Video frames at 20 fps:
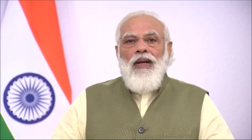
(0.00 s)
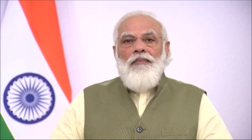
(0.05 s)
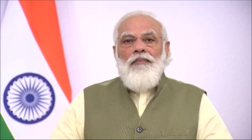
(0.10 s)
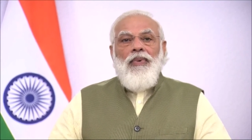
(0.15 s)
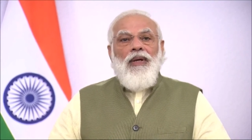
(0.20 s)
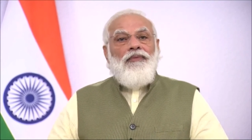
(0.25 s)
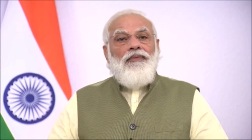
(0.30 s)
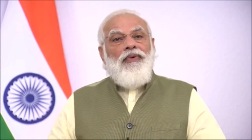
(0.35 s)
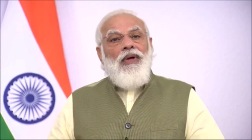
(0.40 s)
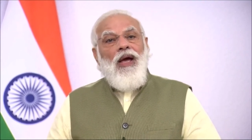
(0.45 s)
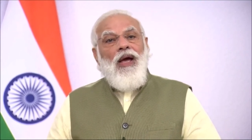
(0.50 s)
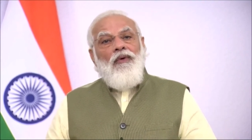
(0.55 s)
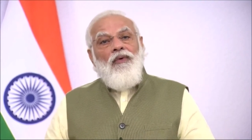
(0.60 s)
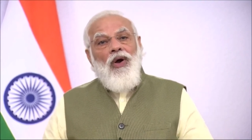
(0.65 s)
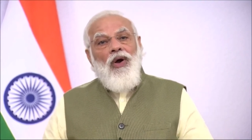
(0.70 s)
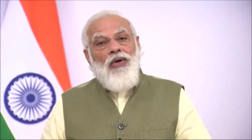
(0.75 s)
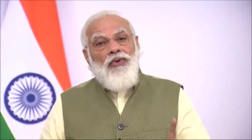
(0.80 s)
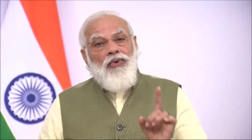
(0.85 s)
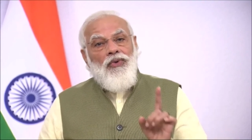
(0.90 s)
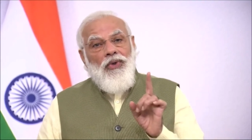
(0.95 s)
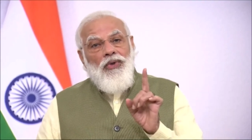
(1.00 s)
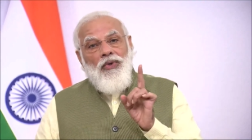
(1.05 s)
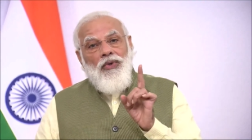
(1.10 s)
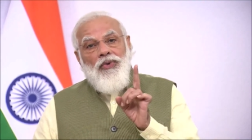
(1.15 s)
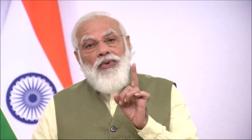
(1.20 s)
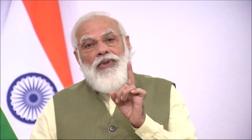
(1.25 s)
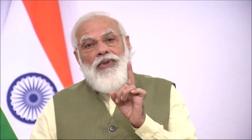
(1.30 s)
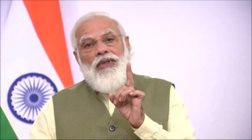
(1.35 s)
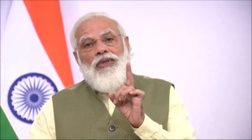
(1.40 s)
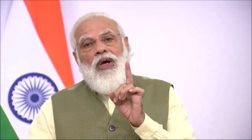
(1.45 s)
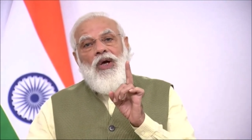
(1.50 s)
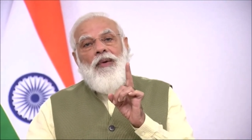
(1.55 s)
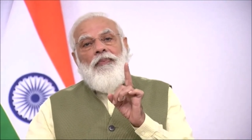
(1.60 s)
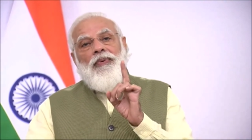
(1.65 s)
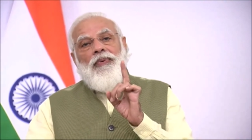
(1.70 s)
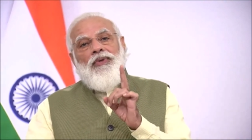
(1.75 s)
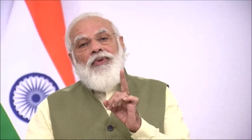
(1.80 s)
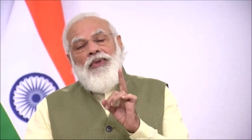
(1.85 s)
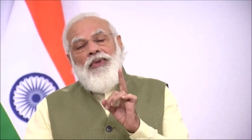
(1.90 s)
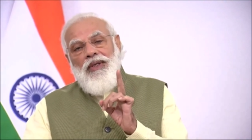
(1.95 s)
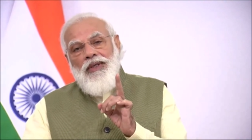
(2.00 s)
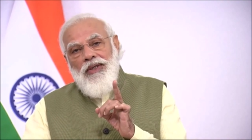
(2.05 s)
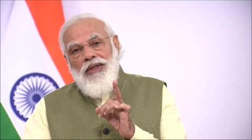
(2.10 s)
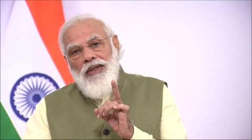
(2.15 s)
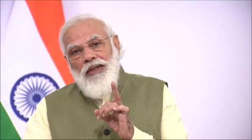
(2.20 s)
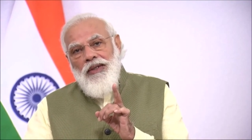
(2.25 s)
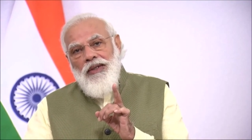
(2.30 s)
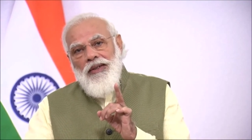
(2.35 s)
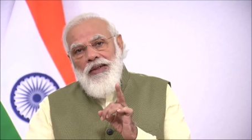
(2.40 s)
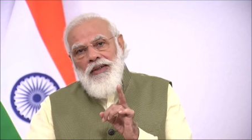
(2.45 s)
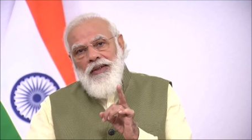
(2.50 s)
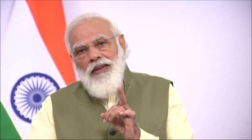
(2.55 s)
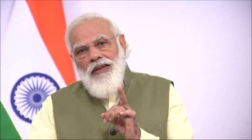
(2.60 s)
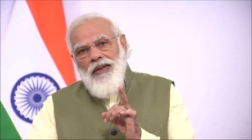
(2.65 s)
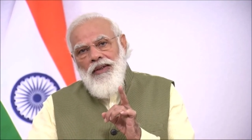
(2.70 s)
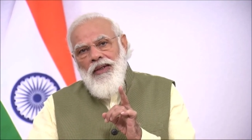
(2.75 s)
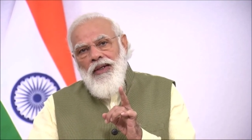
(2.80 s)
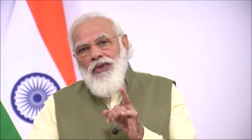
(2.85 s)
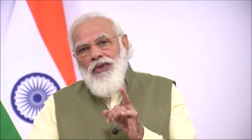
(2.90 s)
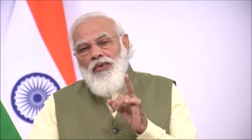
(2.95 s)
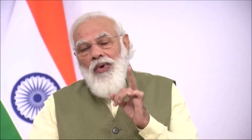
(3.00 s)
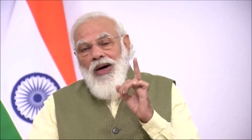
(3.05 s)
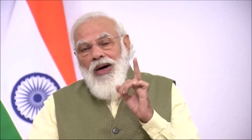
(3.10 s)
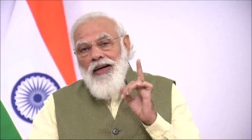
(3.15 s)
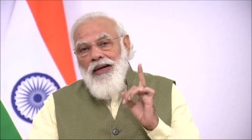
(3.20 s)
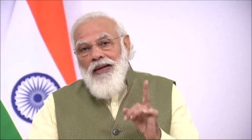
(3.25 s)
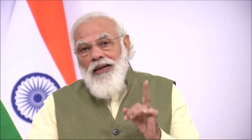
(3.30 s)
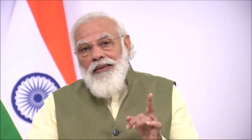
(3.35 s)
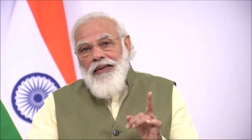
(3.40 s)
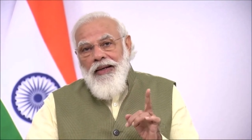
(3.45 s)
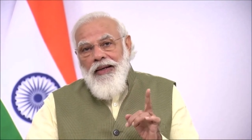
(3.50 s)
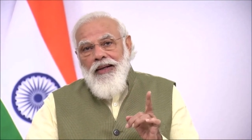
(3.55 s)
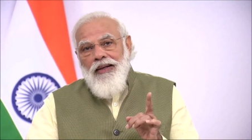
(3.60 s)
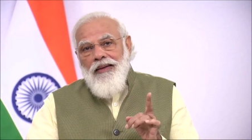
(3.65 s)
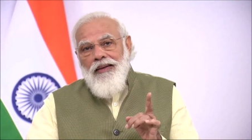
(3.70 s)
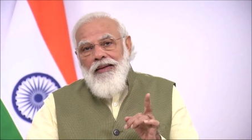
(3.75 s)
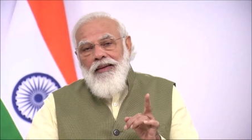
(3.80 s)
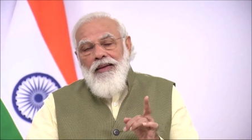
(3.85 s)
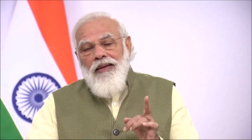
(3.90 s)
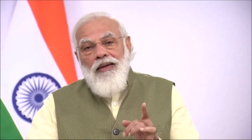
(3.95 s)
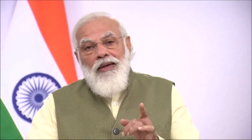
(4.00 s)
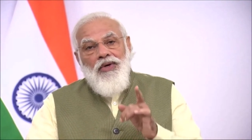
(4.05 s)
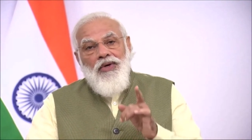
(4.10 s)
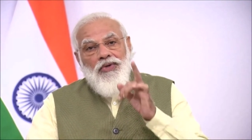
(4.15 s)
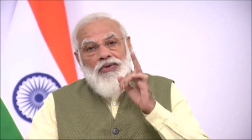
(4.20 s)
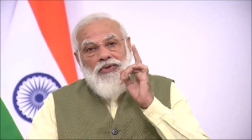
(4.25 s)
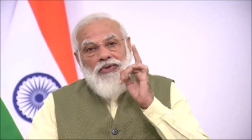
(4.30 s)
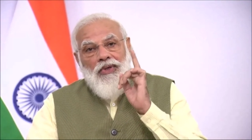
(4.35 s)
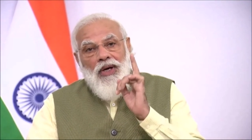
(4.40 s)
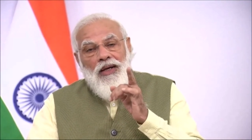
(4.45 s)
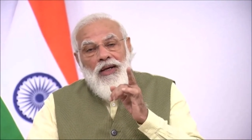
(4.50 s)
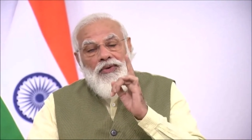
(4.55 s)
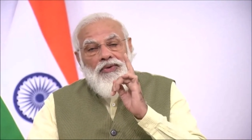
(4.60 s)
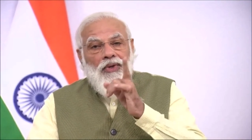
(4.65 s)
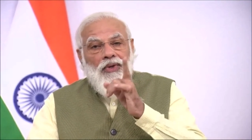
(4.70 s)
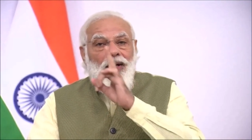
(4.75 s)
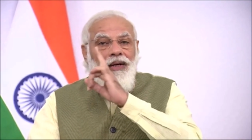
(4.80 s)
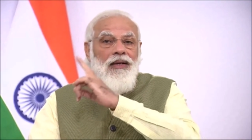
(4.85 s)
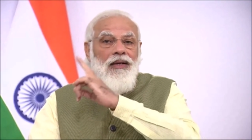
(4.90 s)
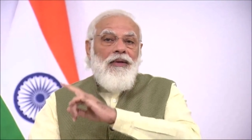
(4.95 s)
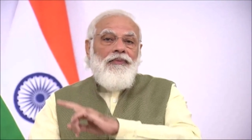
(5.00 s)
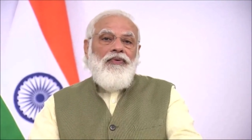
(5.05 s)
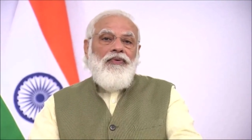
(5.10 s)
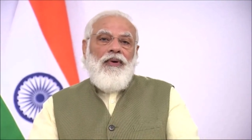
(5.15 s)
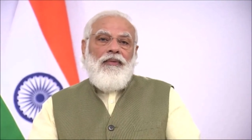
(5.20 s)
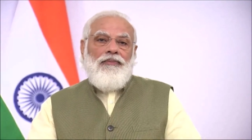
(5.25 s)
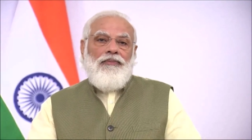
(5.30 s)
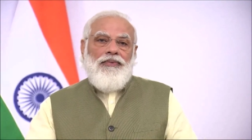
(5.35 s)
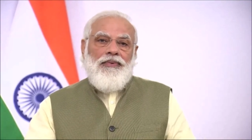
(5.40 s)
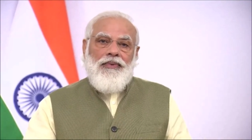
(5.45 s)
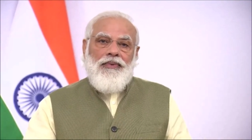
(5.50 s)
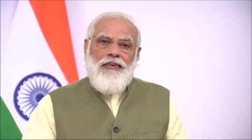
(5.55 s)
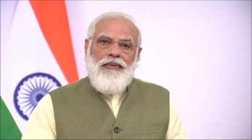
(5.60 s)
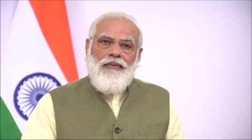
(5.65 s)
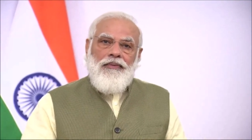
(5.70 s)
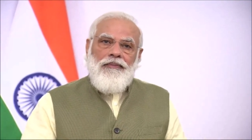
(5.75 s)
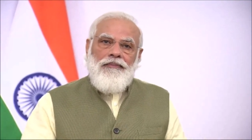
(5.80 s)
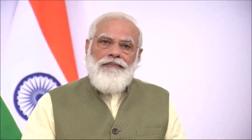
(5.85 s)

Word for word: But we have also used this opportunity to undertake structural reforms.